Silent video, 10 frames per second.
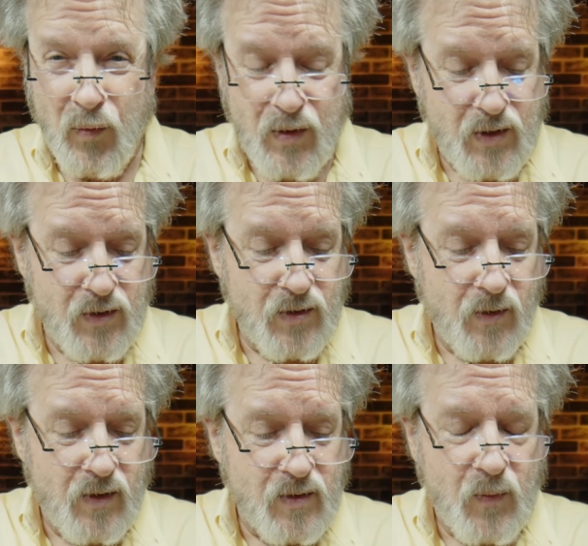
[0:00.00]

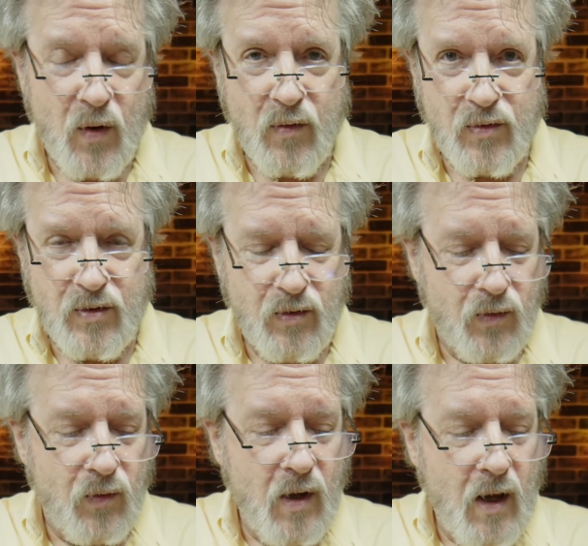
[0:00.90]
resistor as opposed
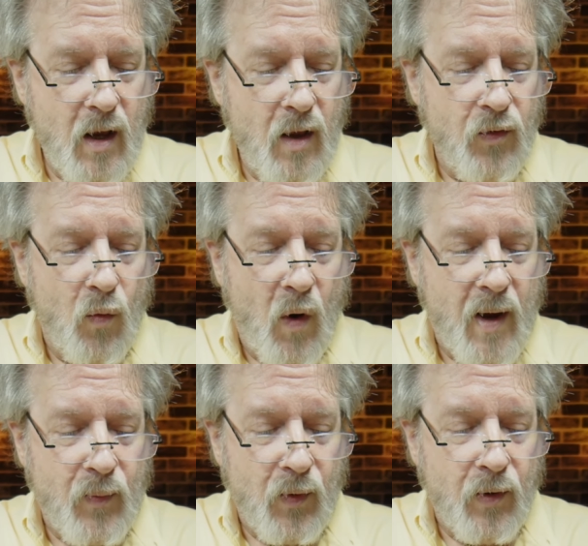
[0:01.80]
to the
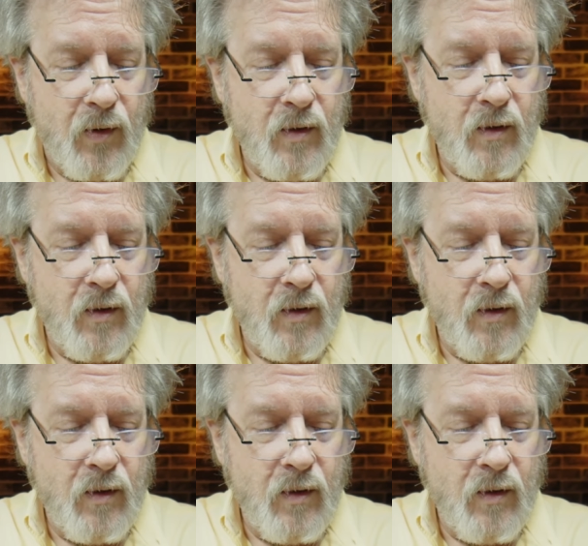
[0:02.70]
wiper